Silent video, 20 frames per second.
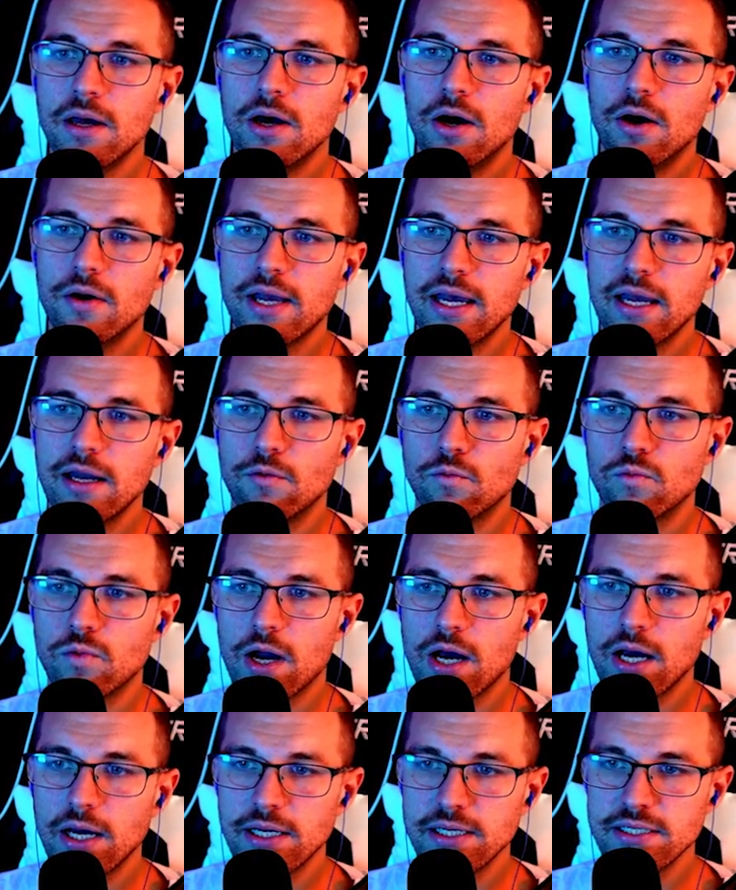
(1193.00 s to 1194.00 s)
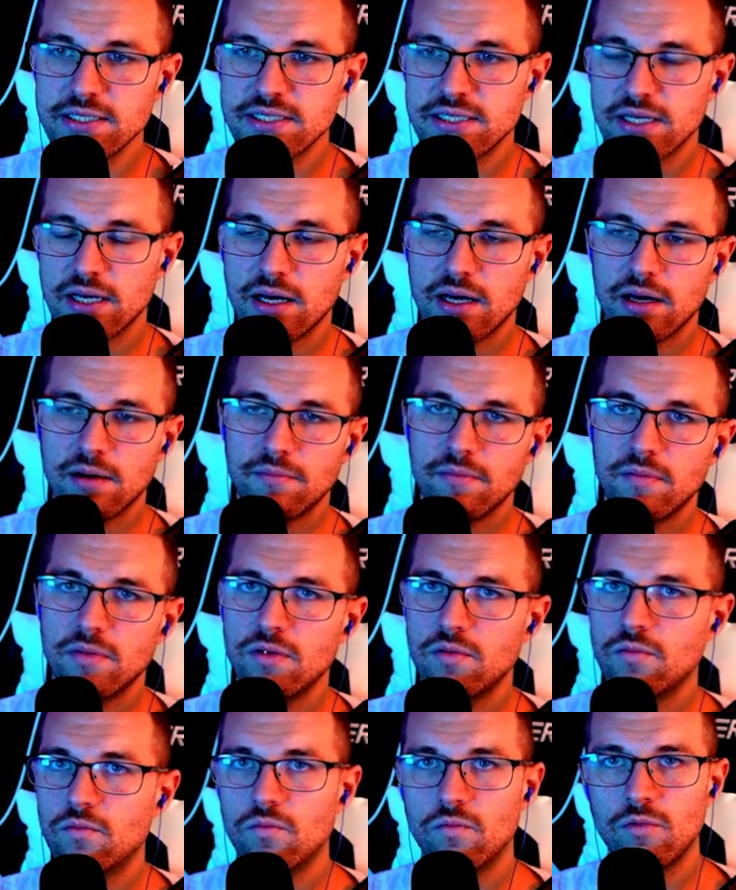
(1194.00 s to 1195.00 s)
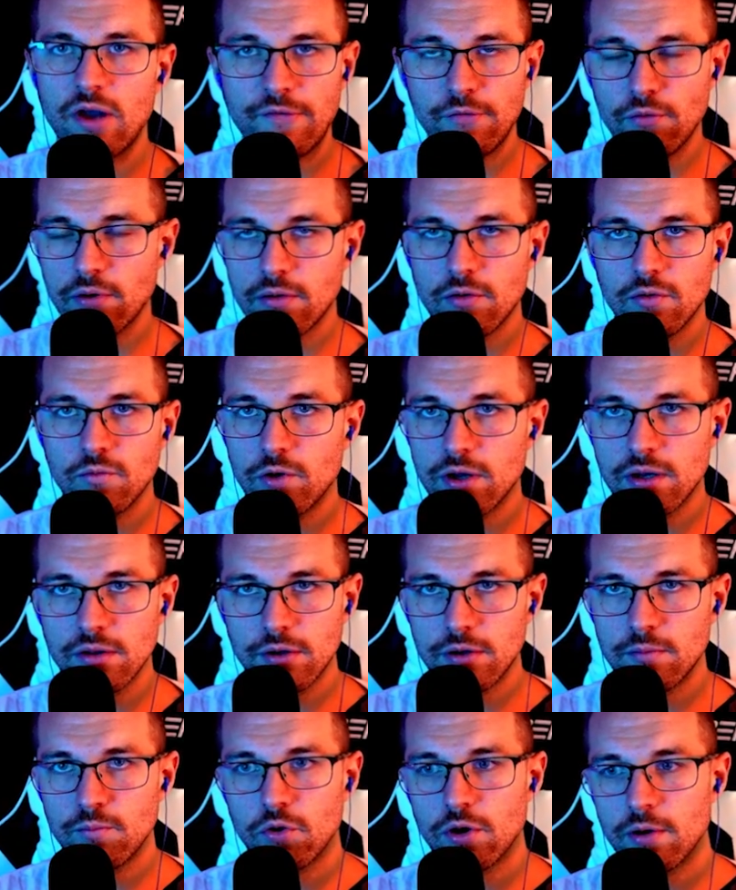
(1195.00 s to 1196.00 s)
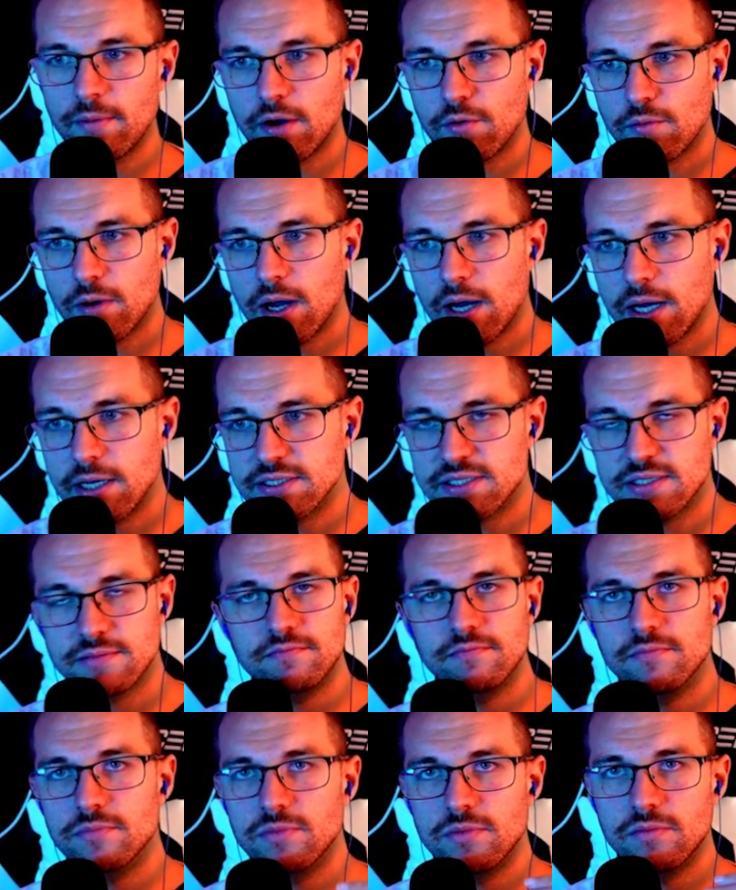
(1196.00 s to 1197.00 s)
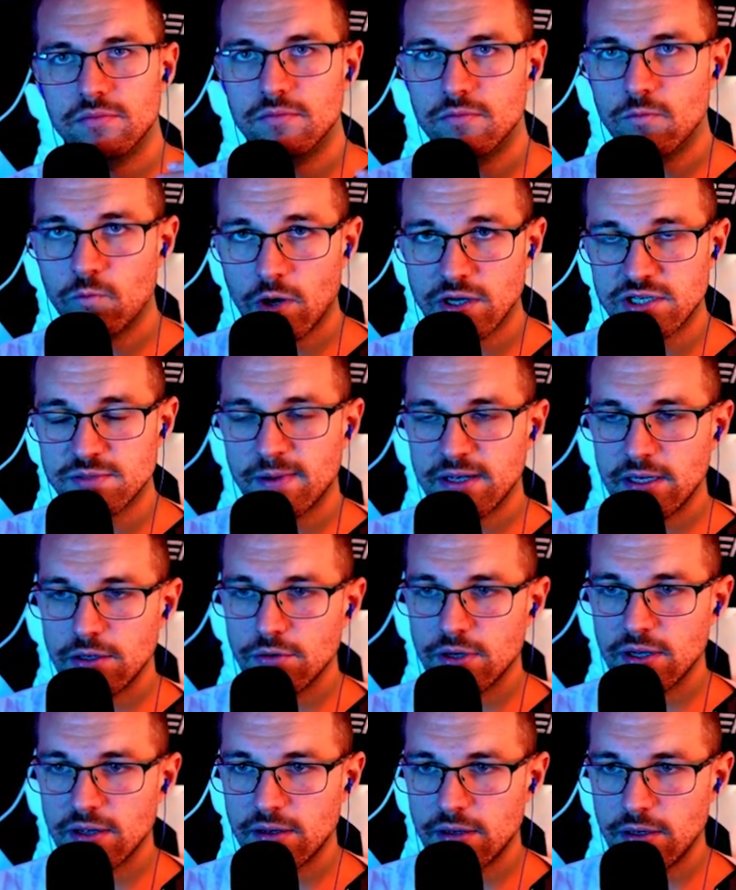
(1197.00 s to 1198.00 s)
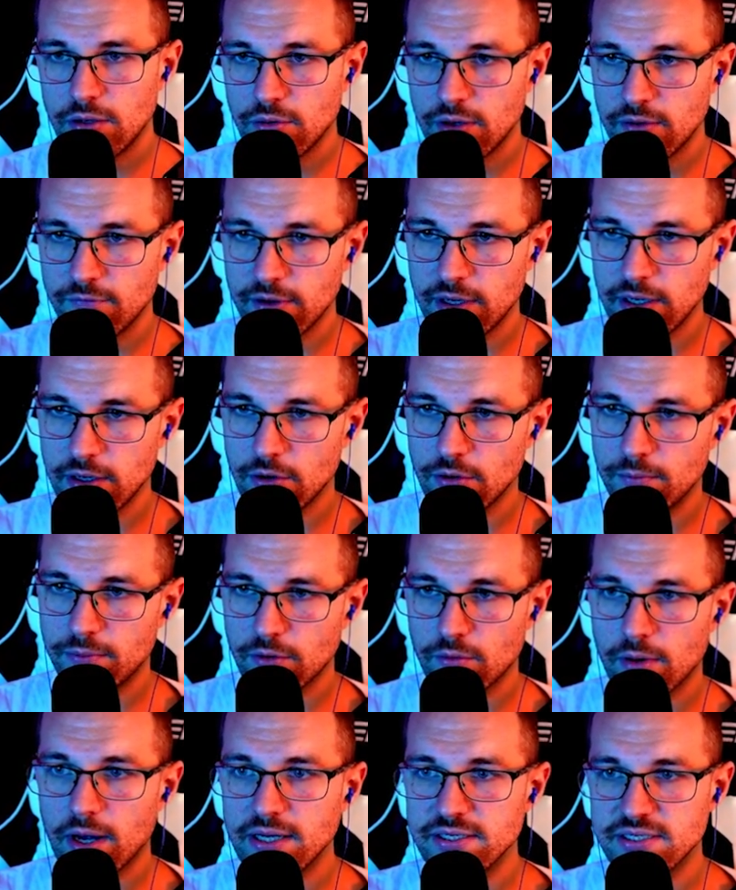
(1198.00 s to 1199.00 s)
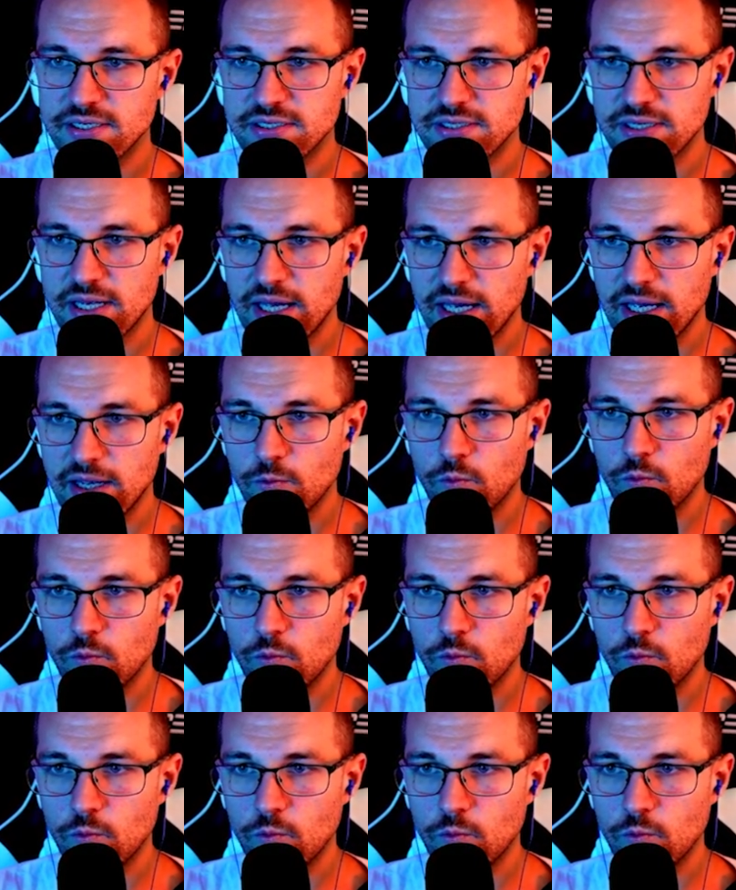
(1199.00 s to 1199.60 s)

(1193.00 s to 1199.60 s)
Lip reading: Okay, Rise. If you want to learn more about Rise, watch my unit video. But Rise is a